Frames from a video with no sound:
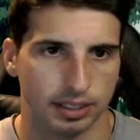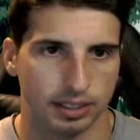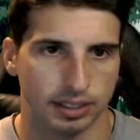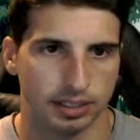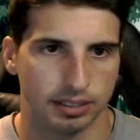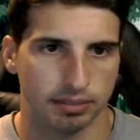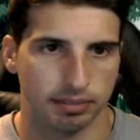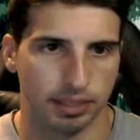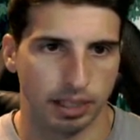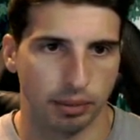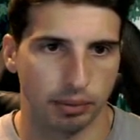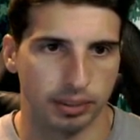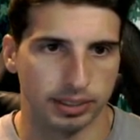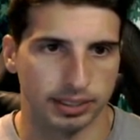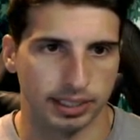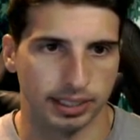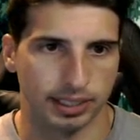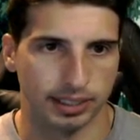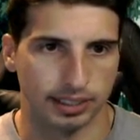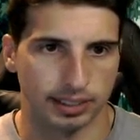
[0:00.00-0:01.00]
Not
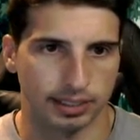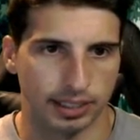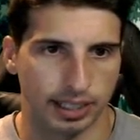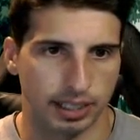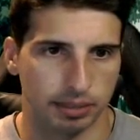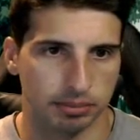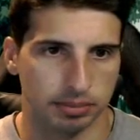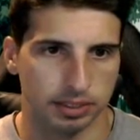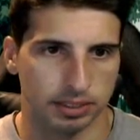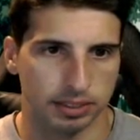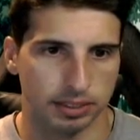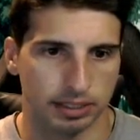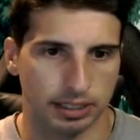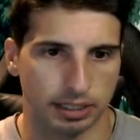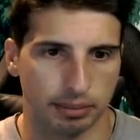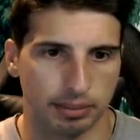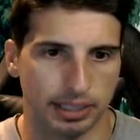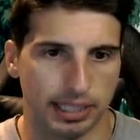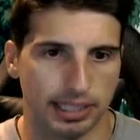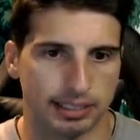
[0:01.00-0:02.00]
wasting any time. Give
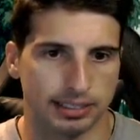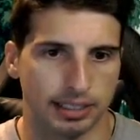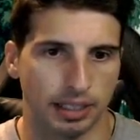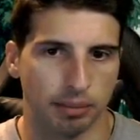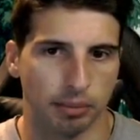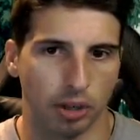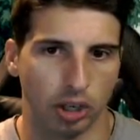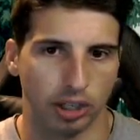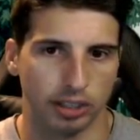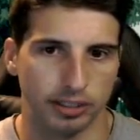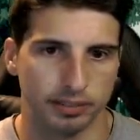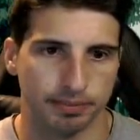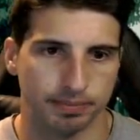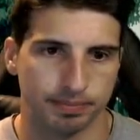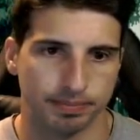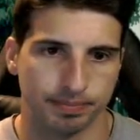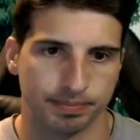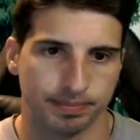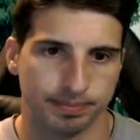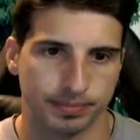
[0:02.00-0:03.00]
me that TMR,
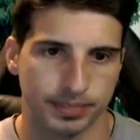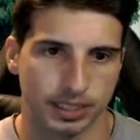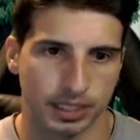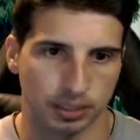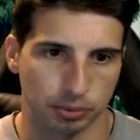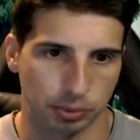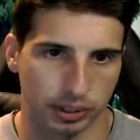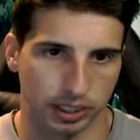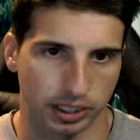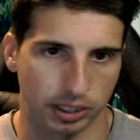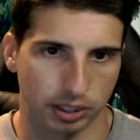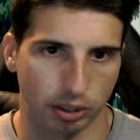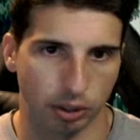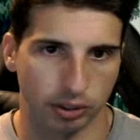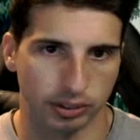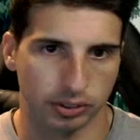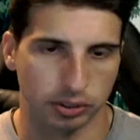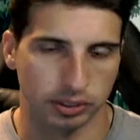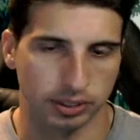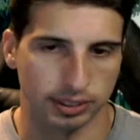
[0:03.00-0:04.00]
because we're going to go
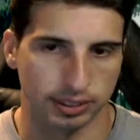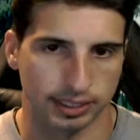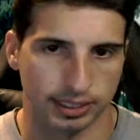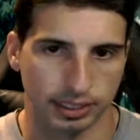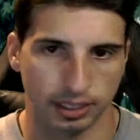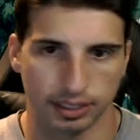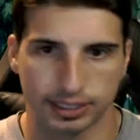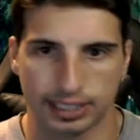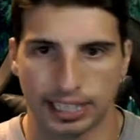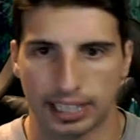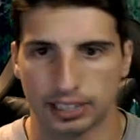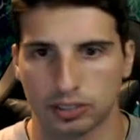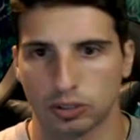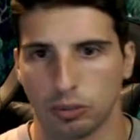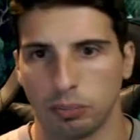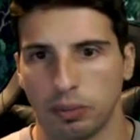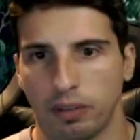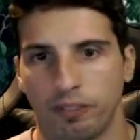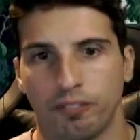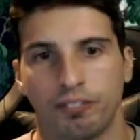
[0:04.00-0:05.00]
into the Steel Castle
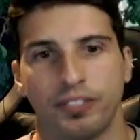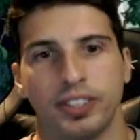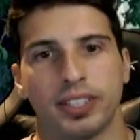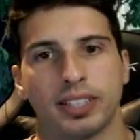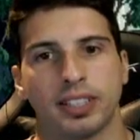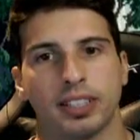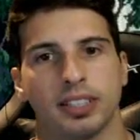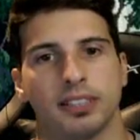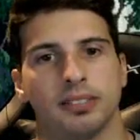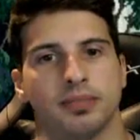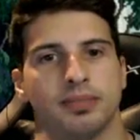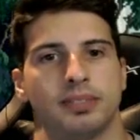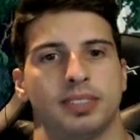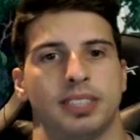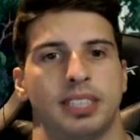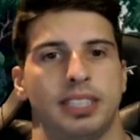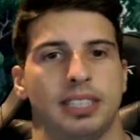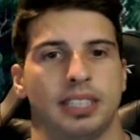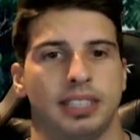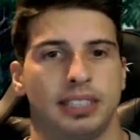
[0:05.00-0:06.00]
Melfikia
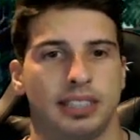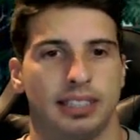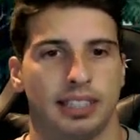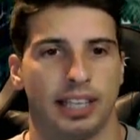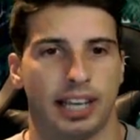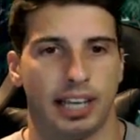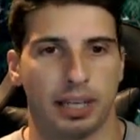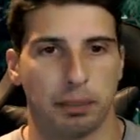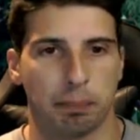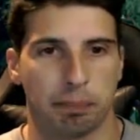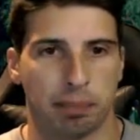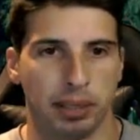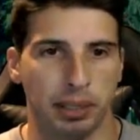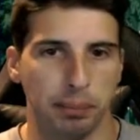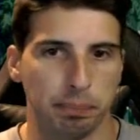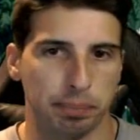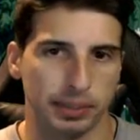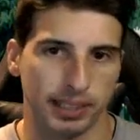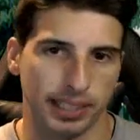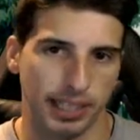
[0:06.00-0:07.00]
and
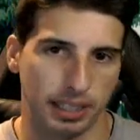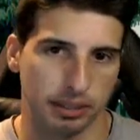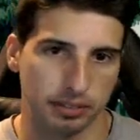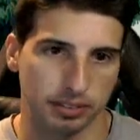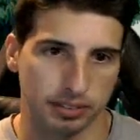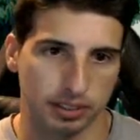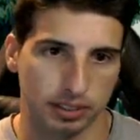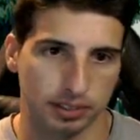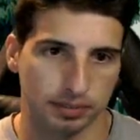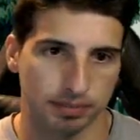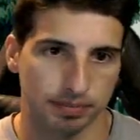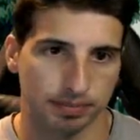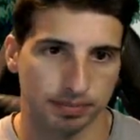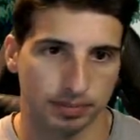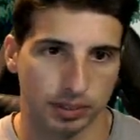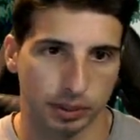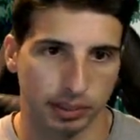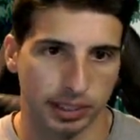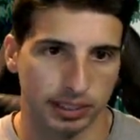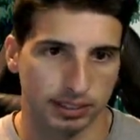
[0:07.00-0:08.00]
pimp it out.
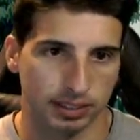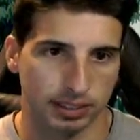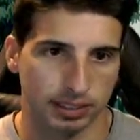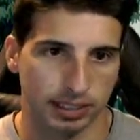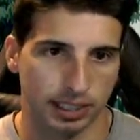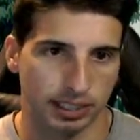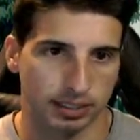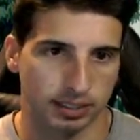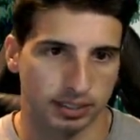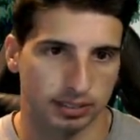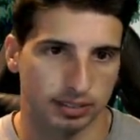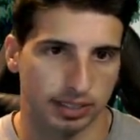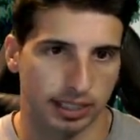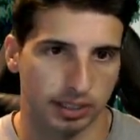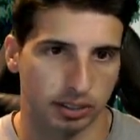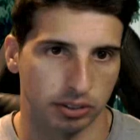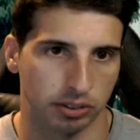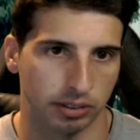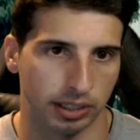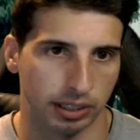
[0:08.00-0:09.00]
Great success. Thank
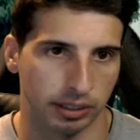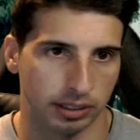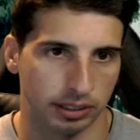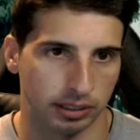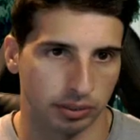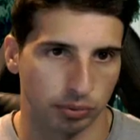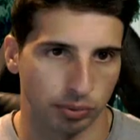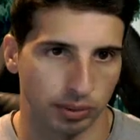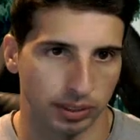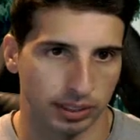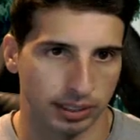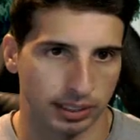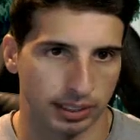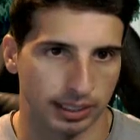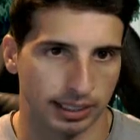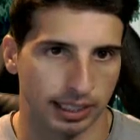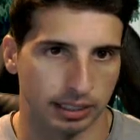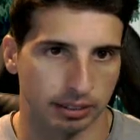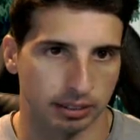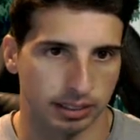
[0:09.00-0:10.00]
you. I didn't really need
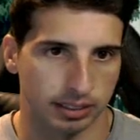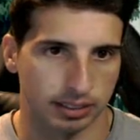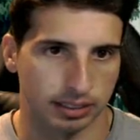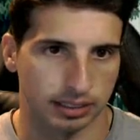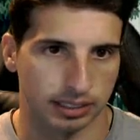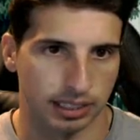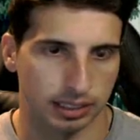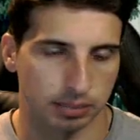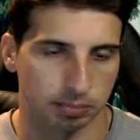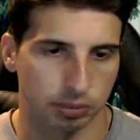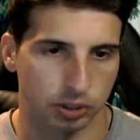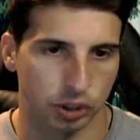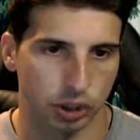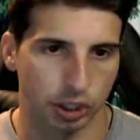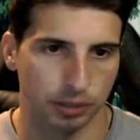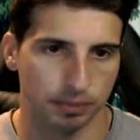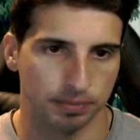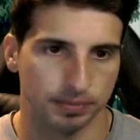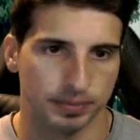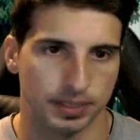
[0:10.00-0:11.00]
that great success, but
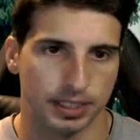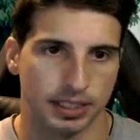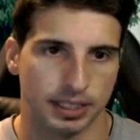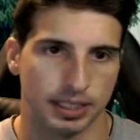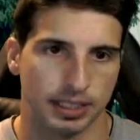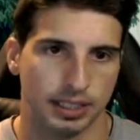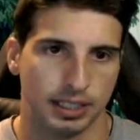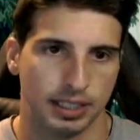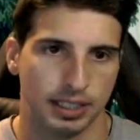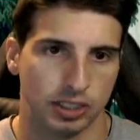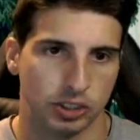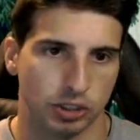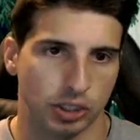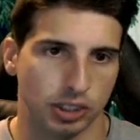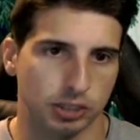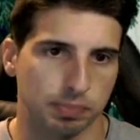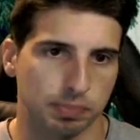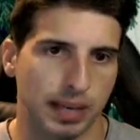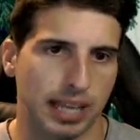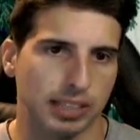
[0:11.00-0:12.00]
sure.
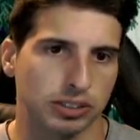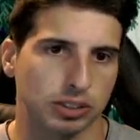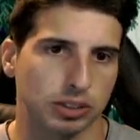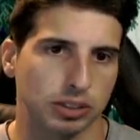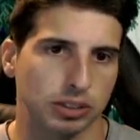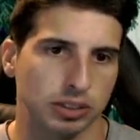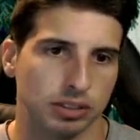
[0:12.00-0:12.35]
Trust Master.